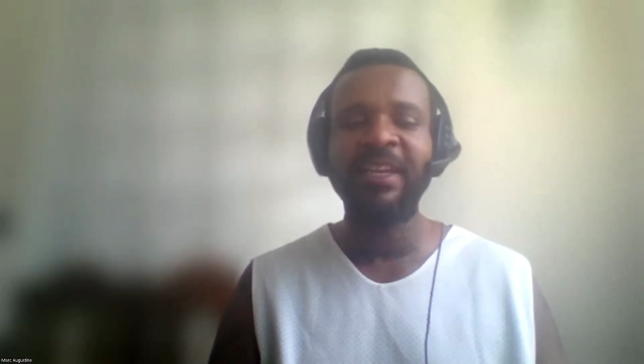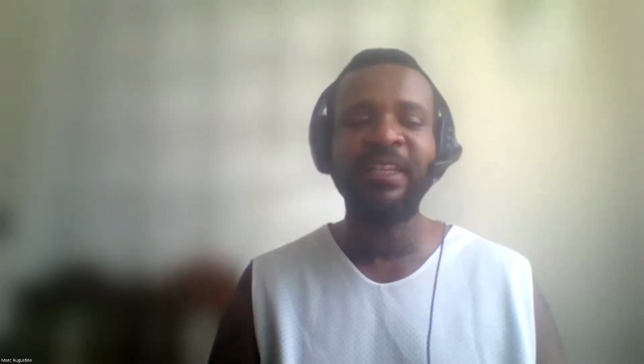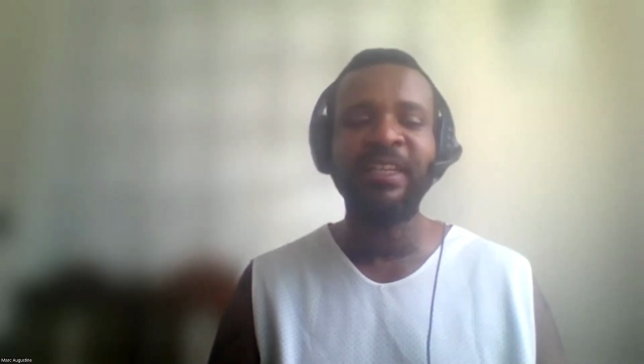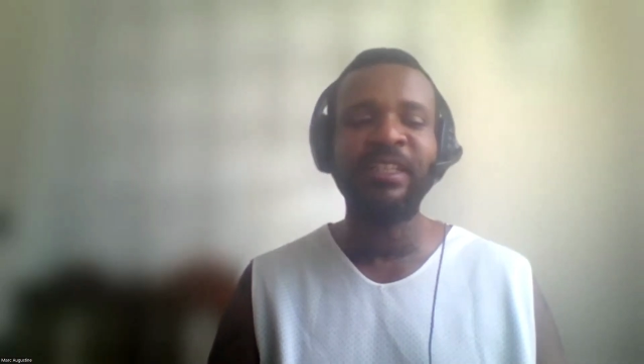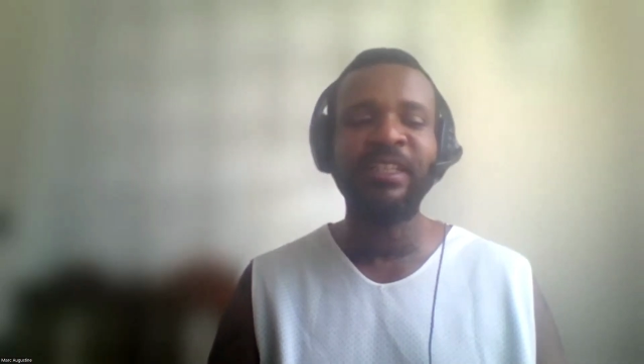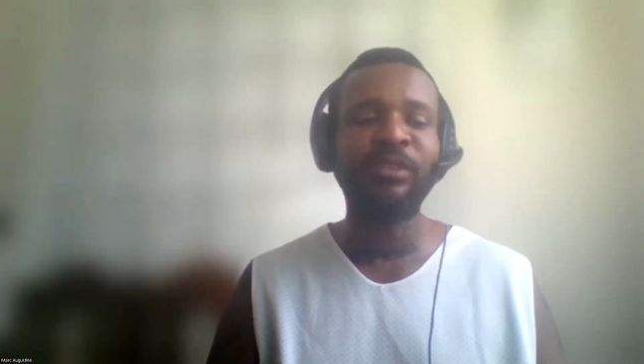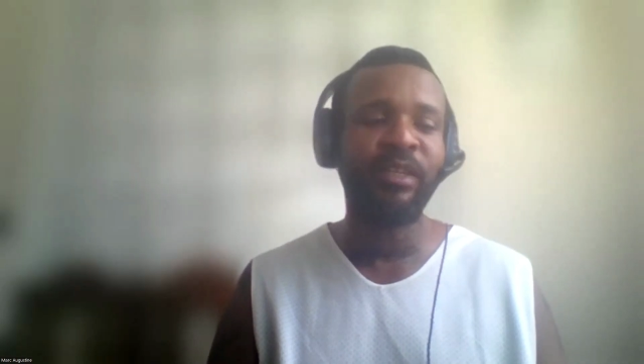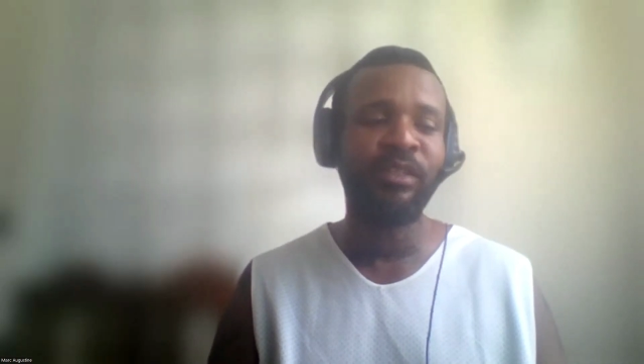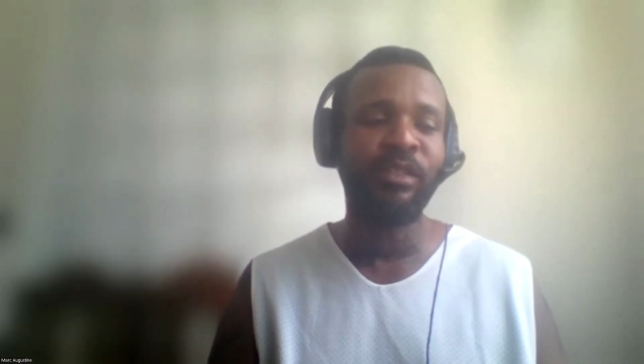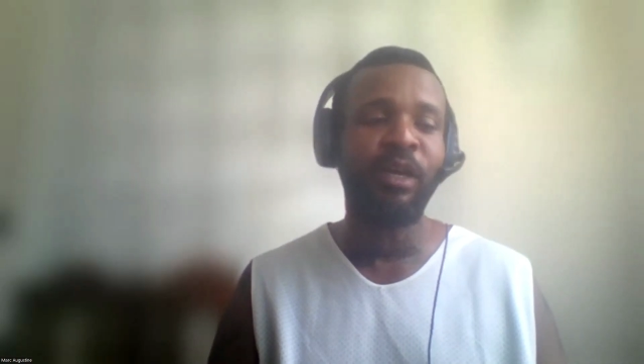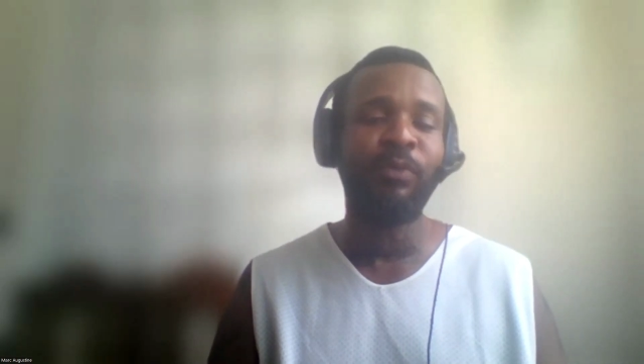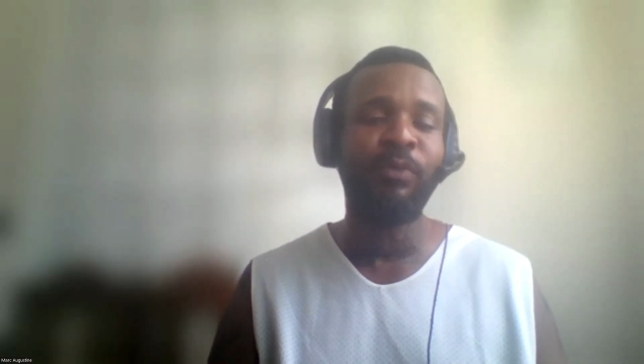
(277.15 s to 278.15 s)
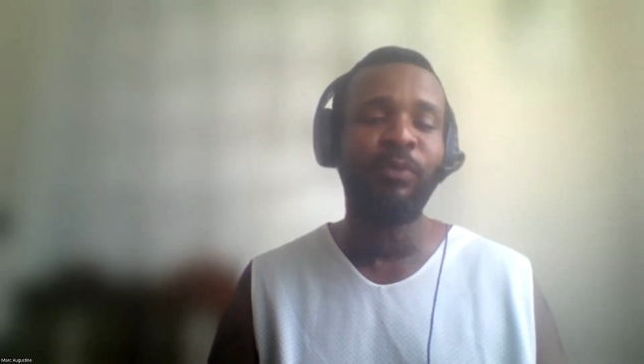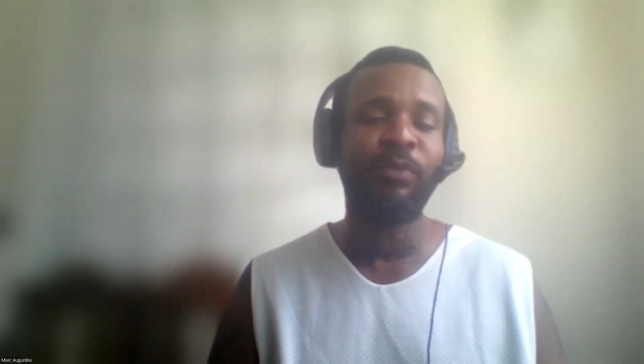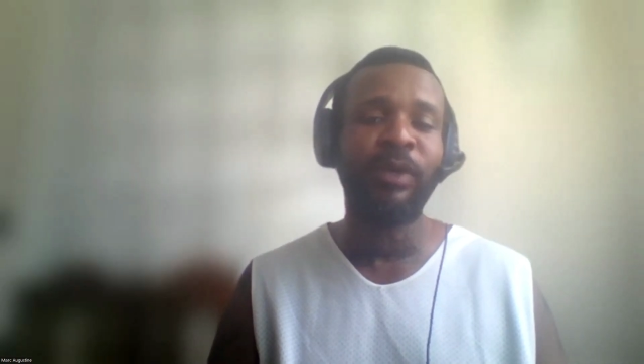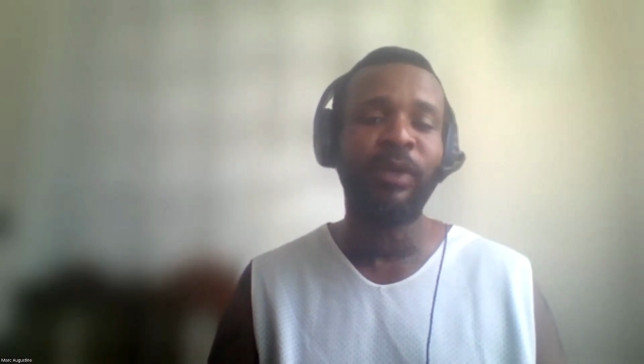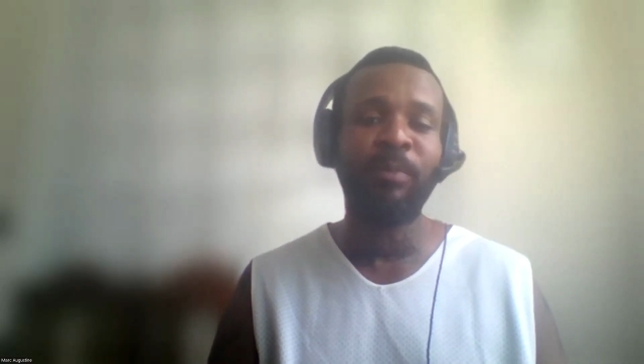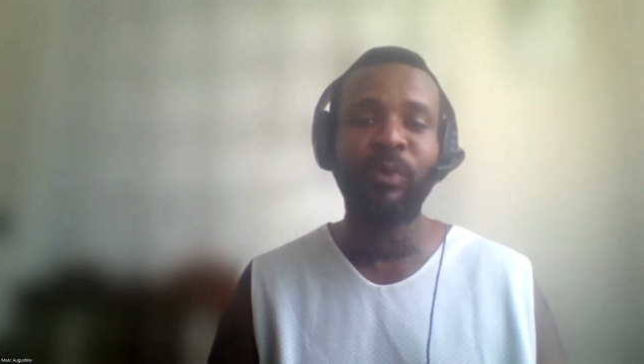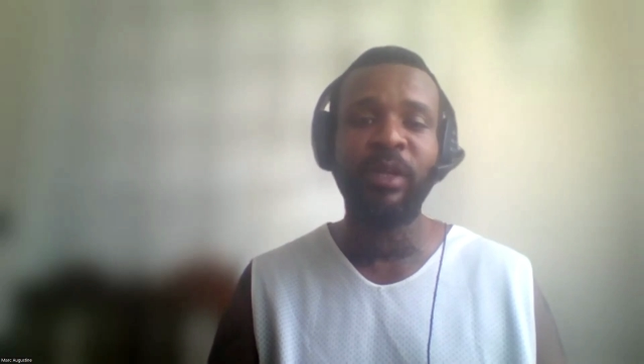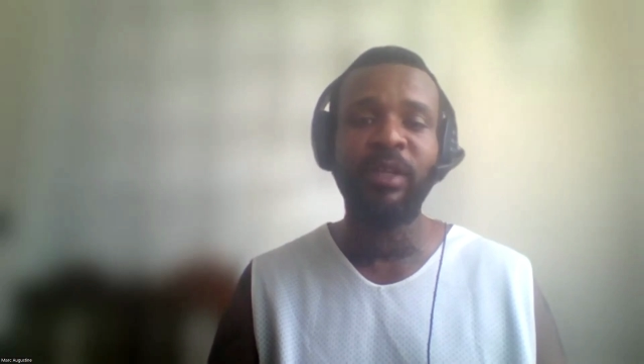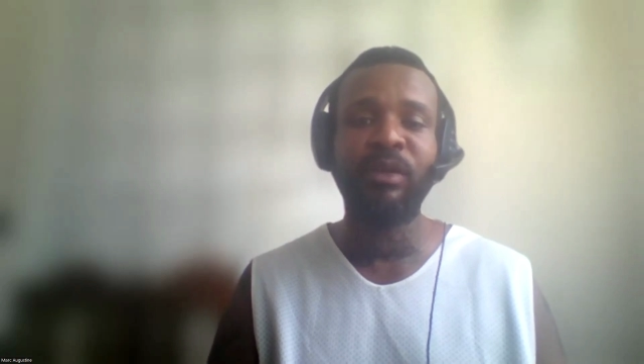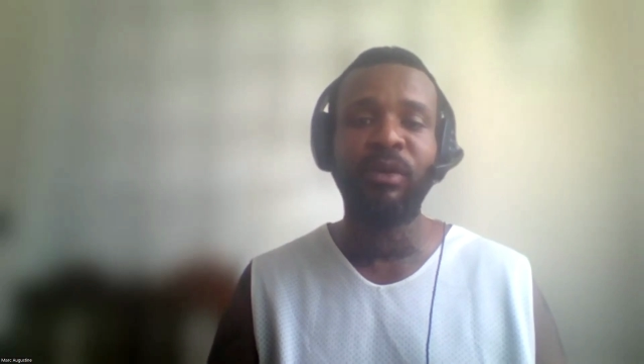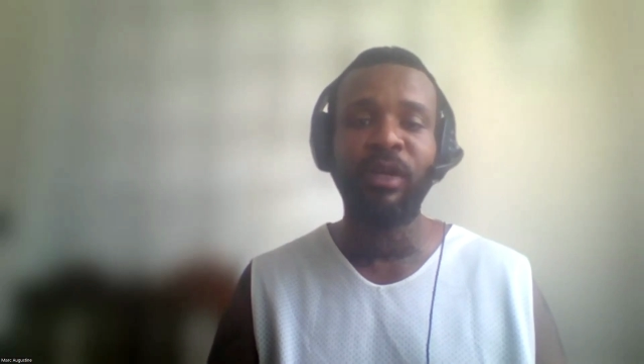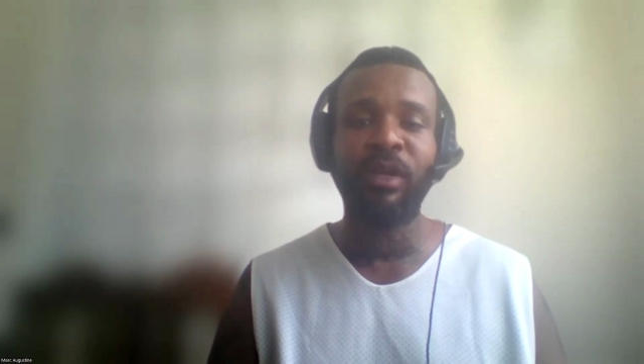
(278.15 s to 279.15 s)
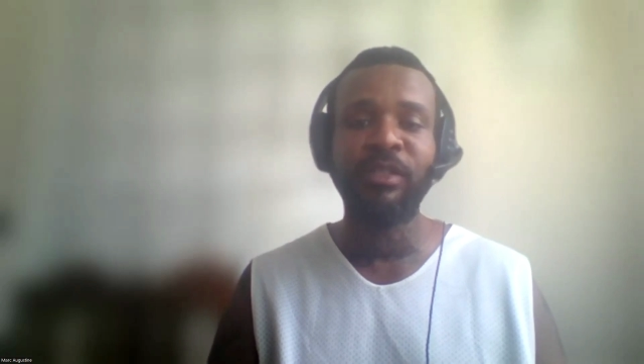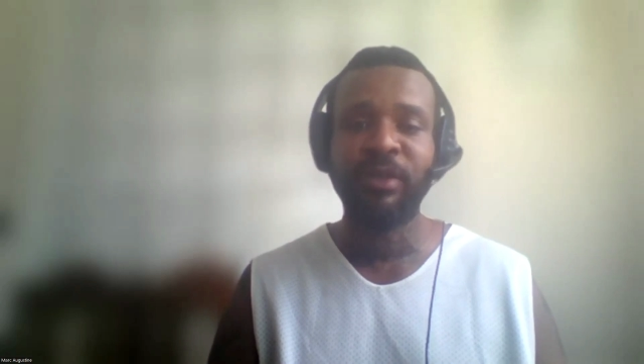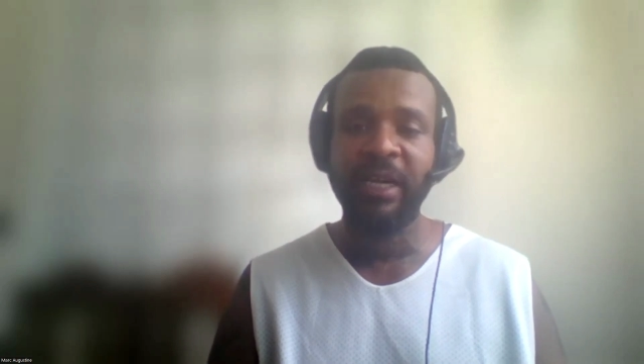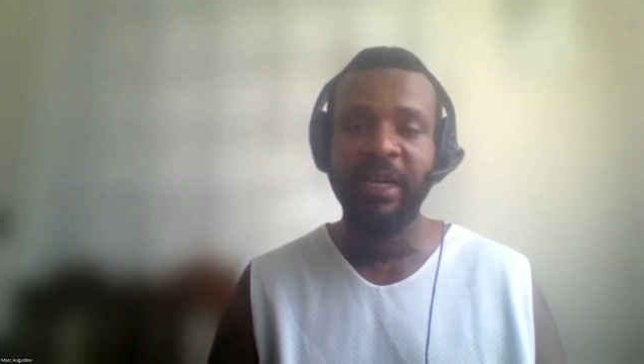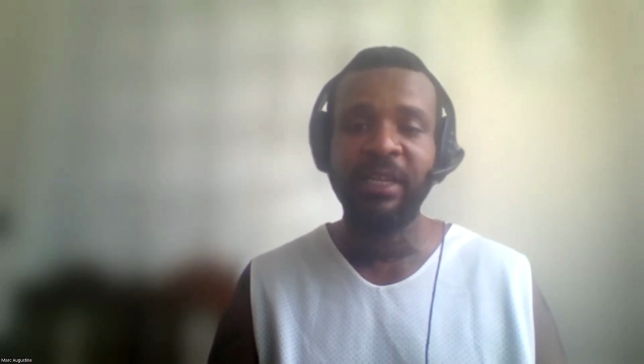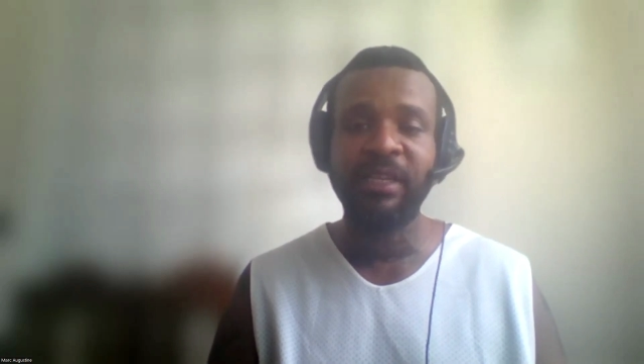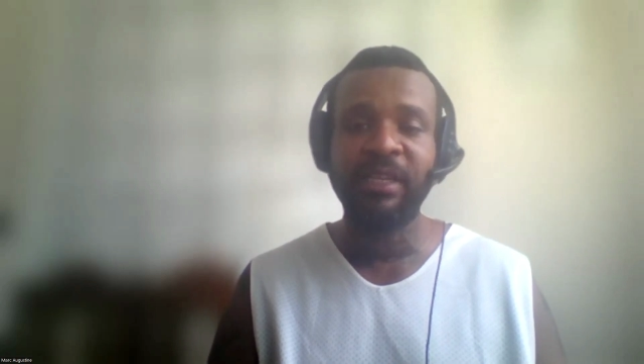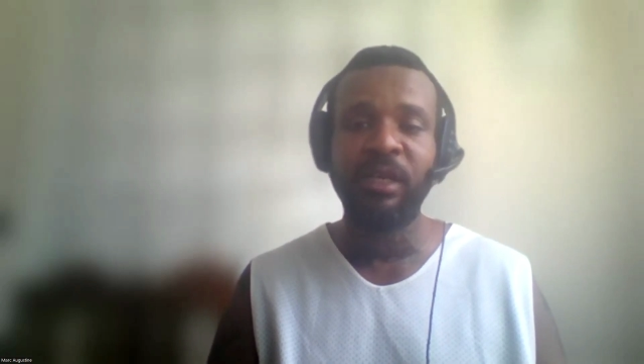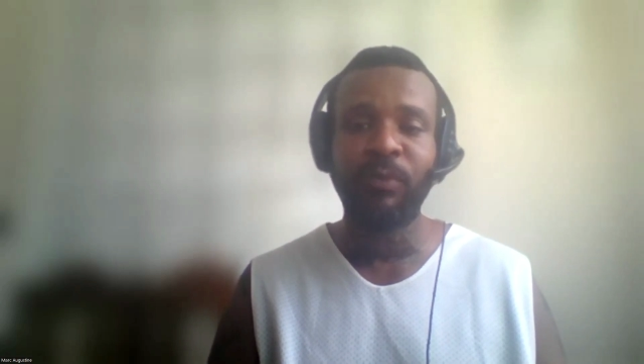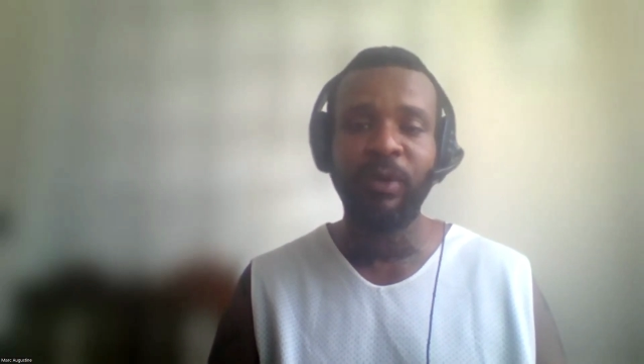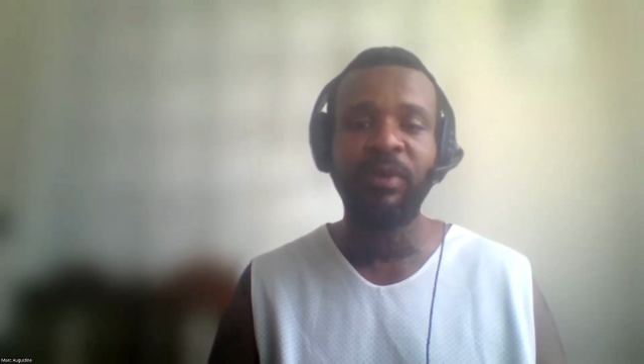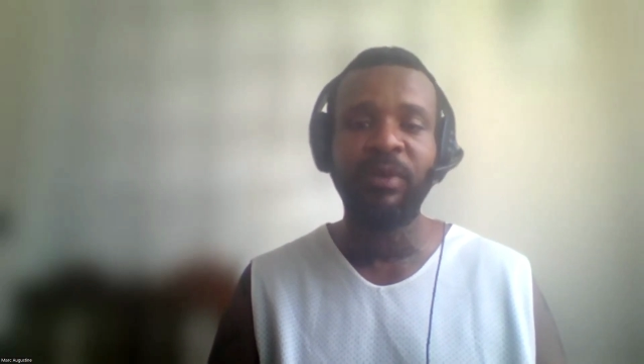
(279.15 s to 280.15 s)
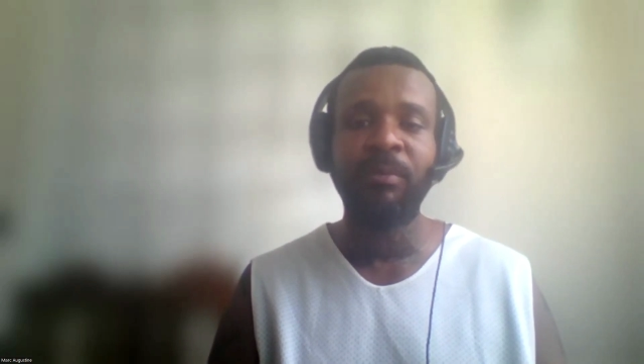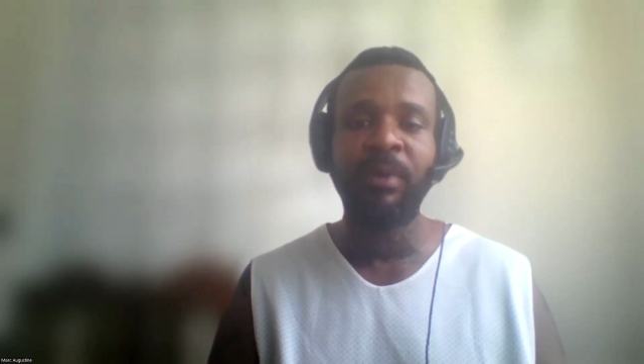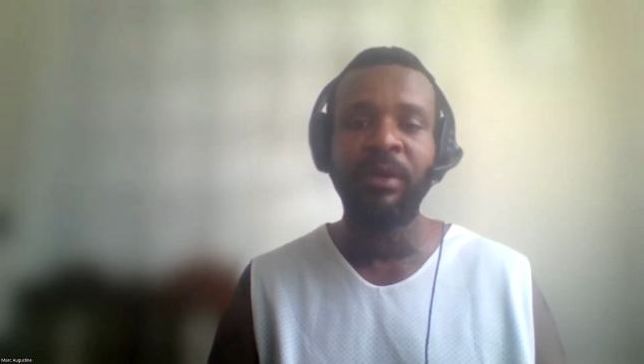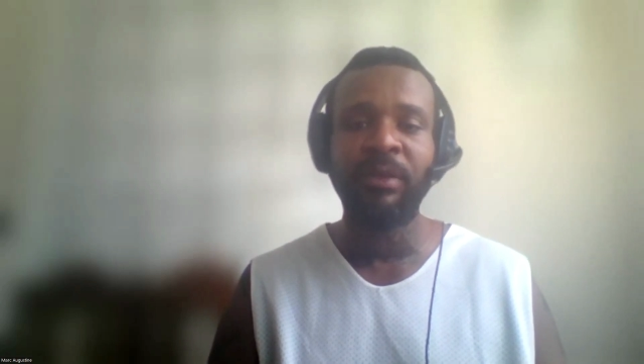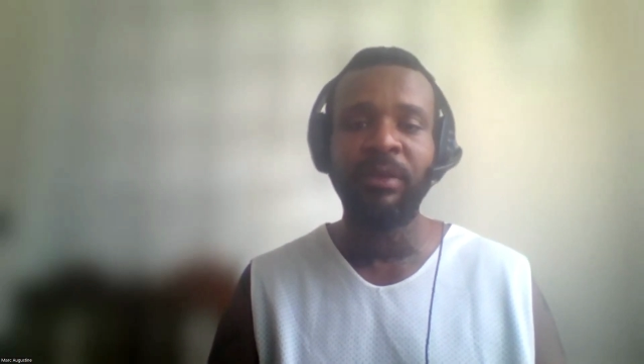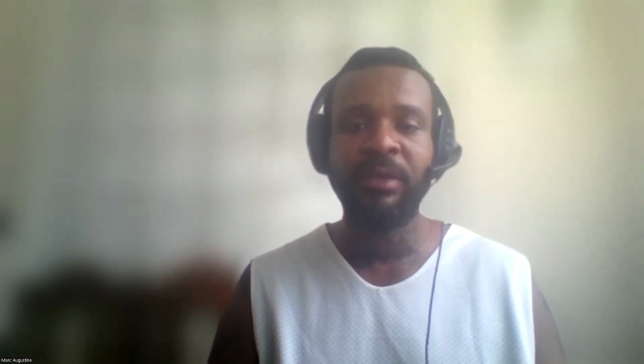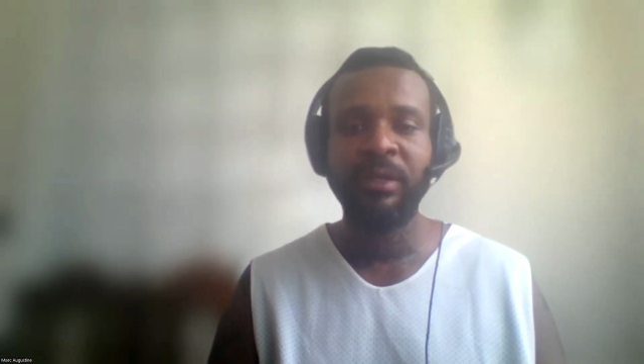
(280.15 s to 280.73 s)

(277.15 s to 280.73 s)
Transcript: is with the software because with the course you get the software for a month.